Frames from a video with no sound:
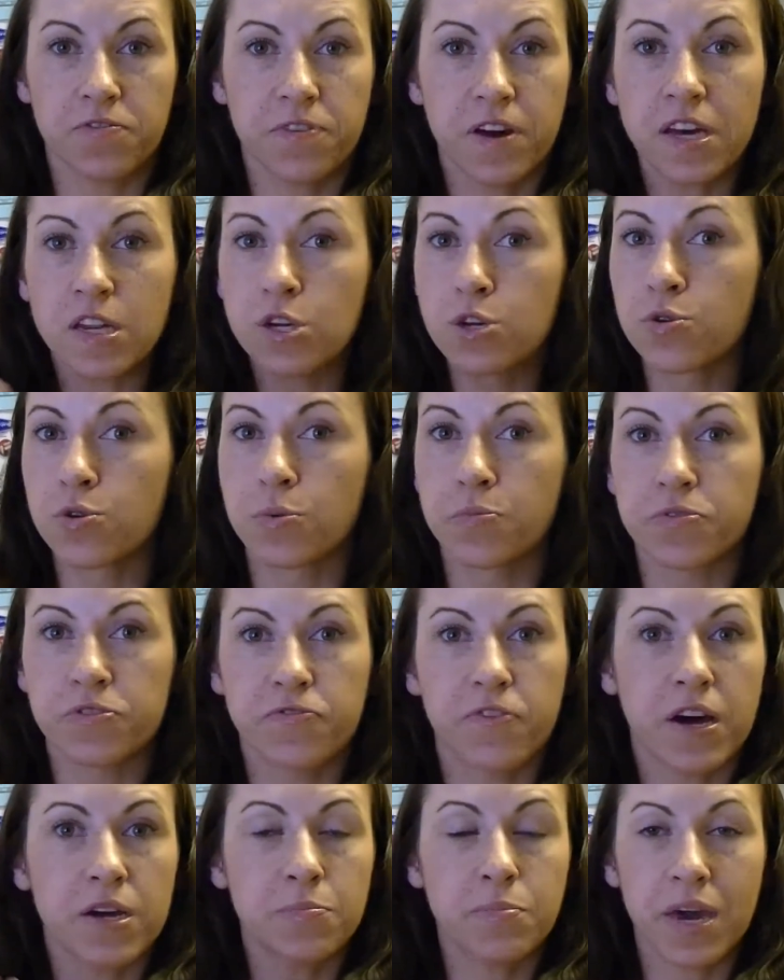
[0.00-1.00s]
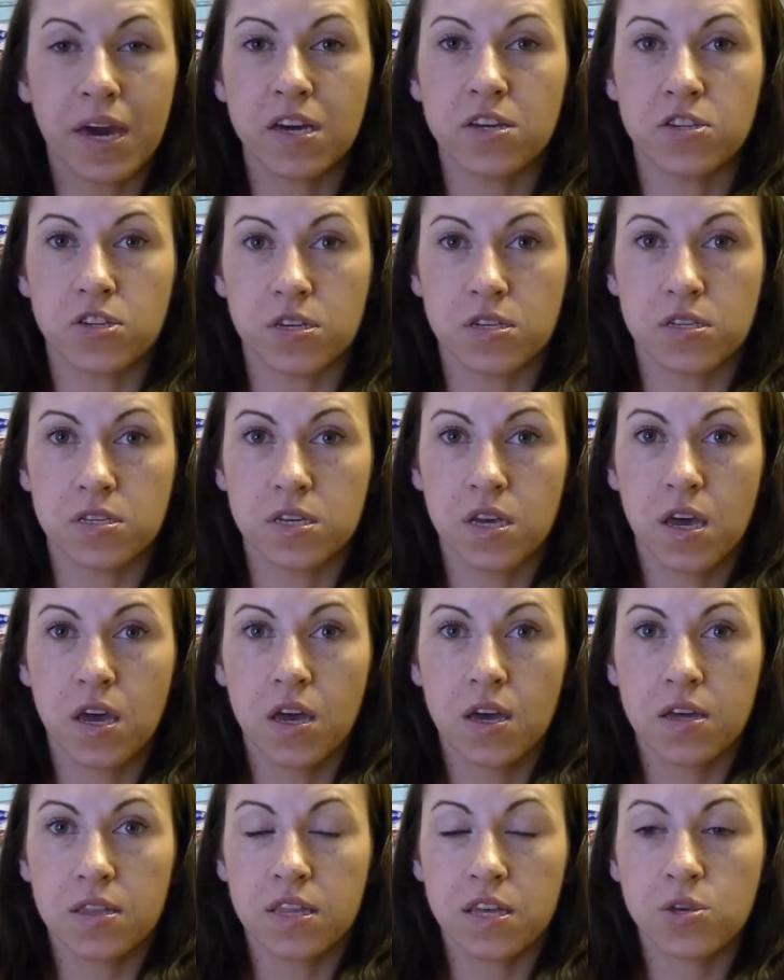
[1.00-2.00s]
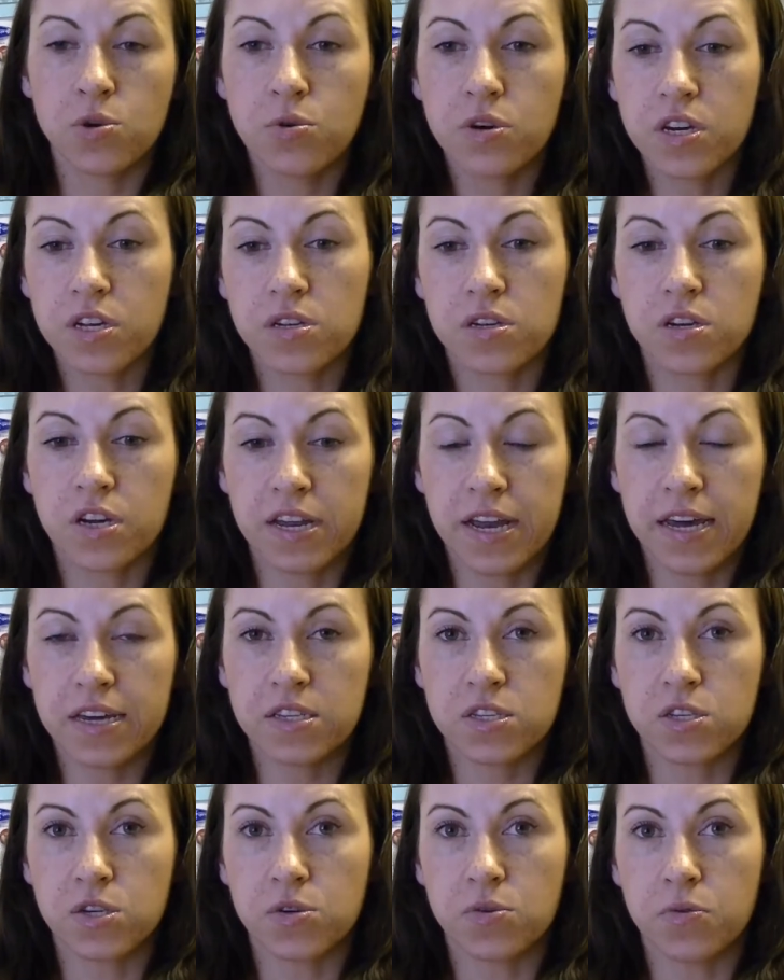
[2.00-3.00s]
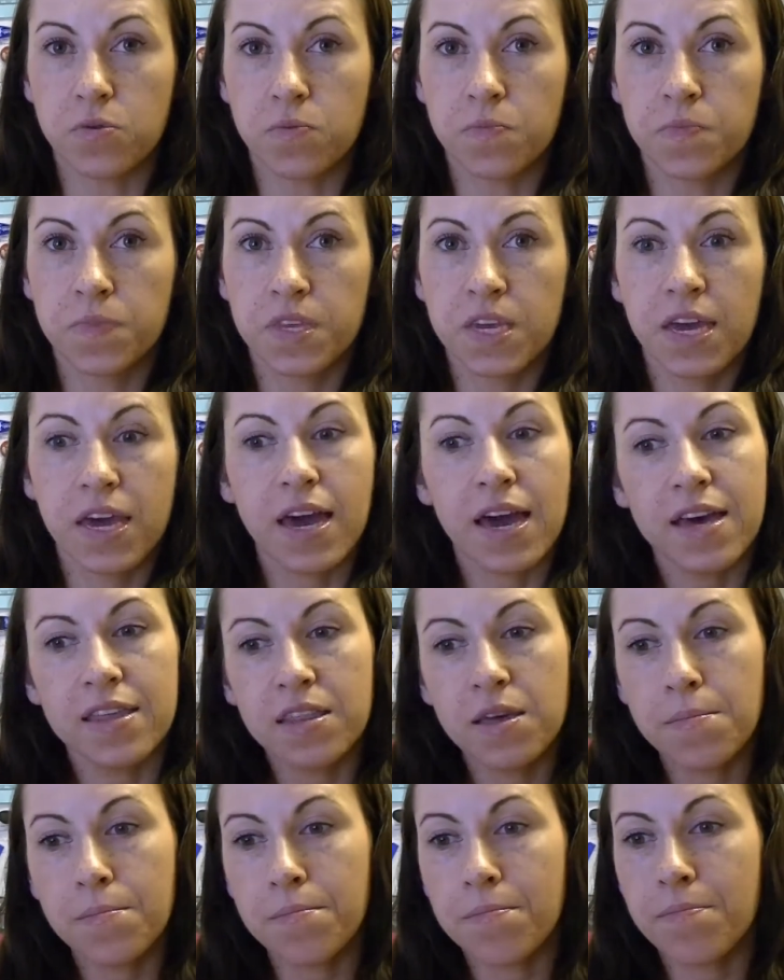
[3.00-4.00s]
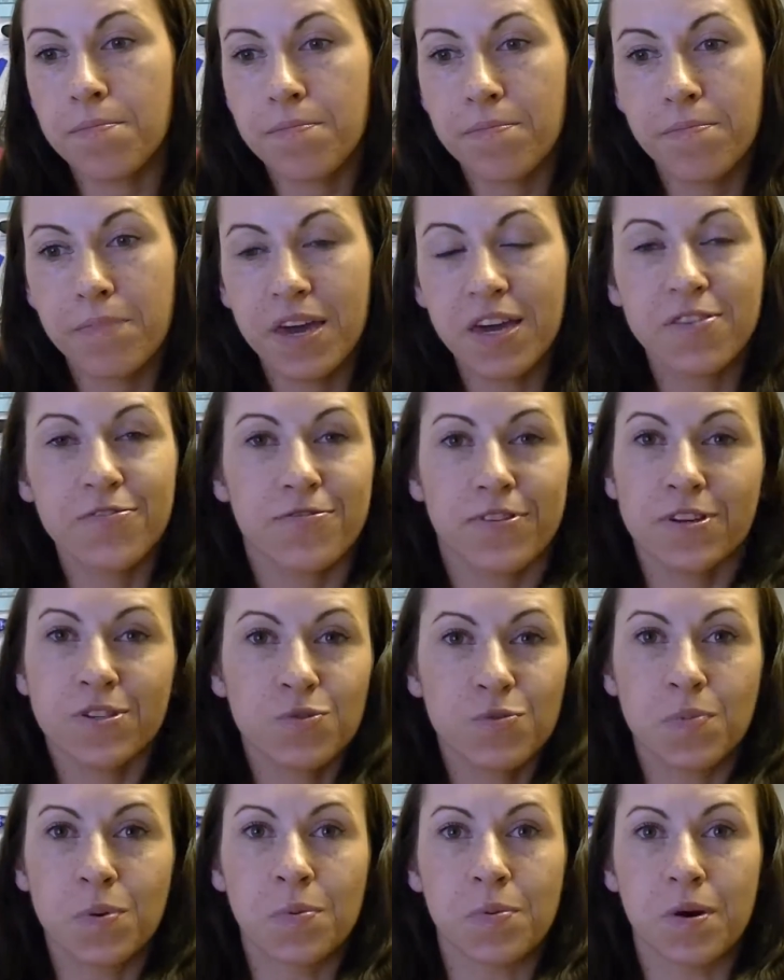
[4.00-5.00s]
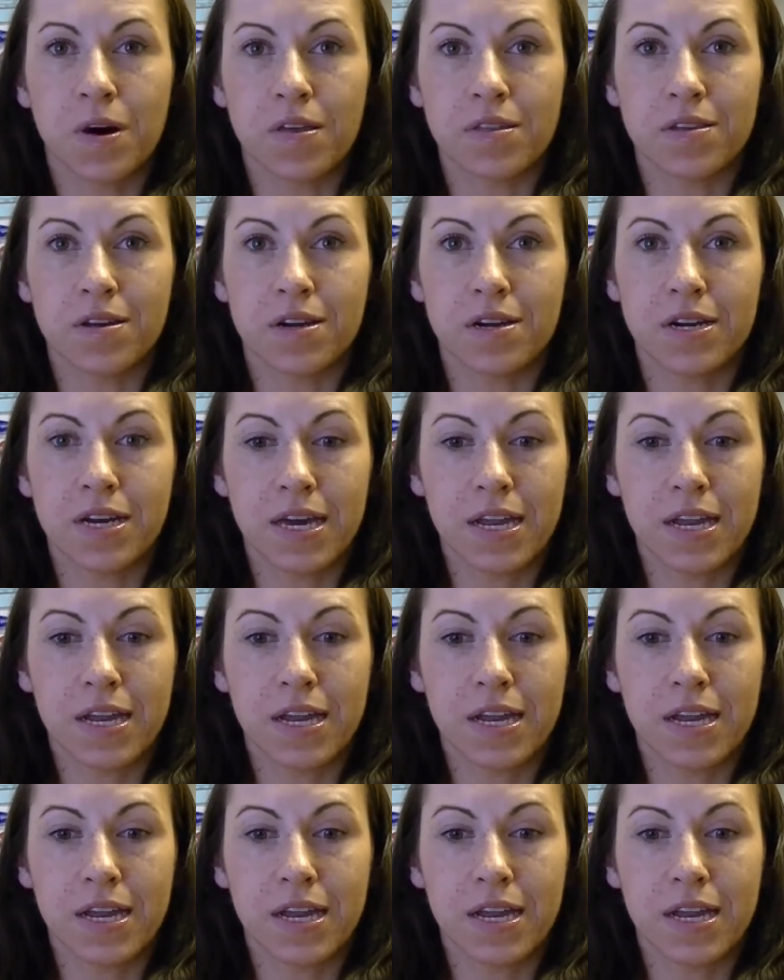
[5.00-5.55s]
Find groups, find pages that you can connect to, and then make friends with people on there.